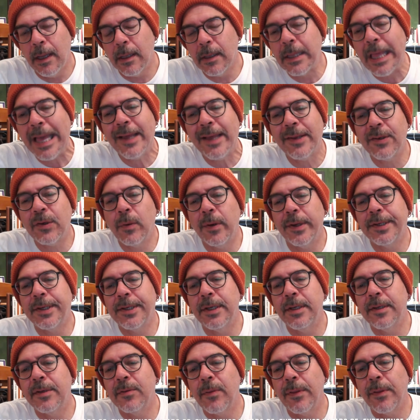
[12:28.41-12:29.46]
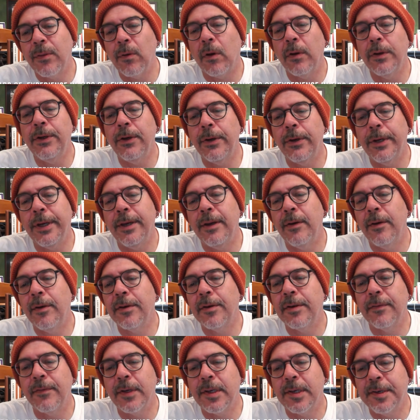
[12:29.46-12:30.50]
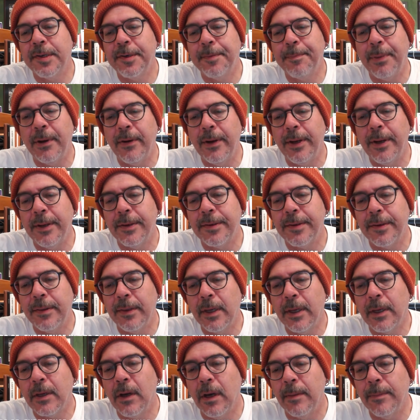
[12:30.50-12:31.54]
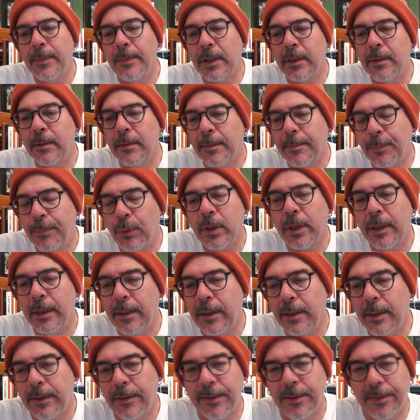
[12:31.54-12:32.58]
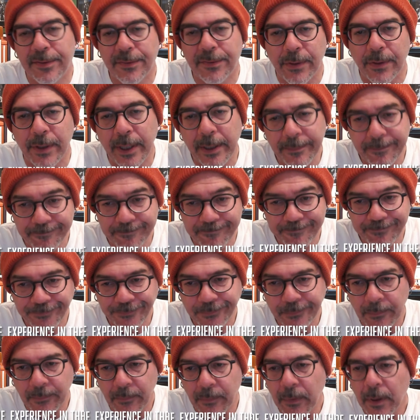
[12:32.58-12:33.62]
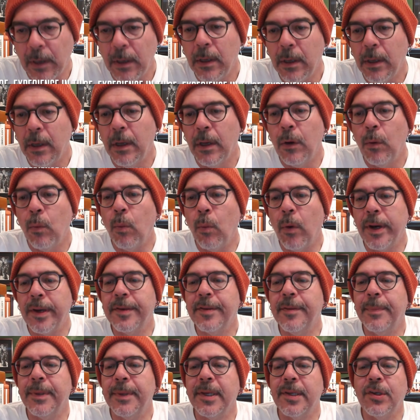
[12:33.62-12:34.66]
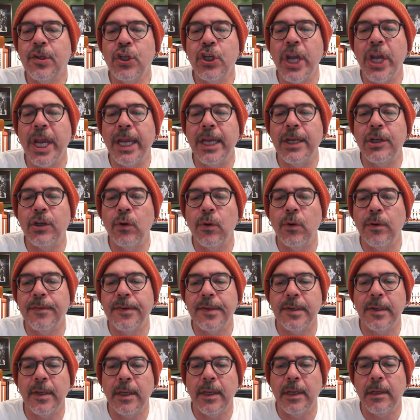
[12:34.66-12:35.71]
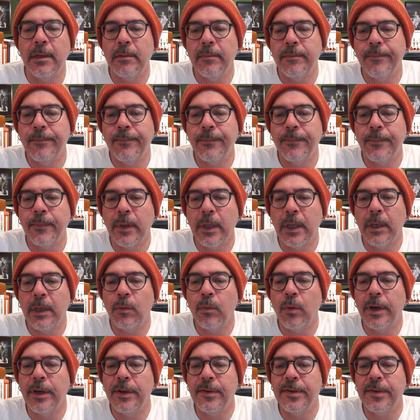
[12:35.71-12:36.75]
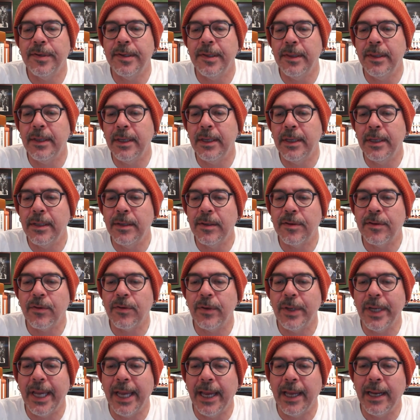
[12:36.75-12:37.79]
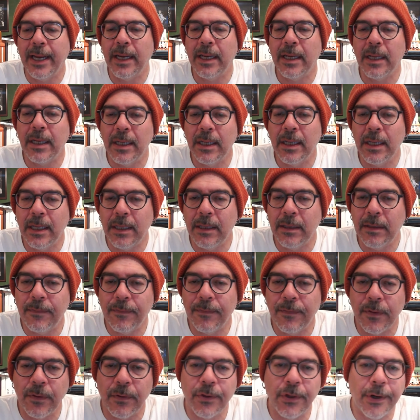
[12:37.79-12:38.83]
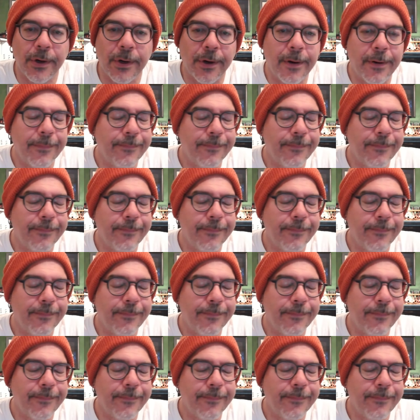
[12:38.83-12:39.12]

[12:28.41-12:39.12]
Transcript: the last question is, with all your years of experience in the comic book industry, what is the biggest change you have seen, and where do you see the industry heading in the future?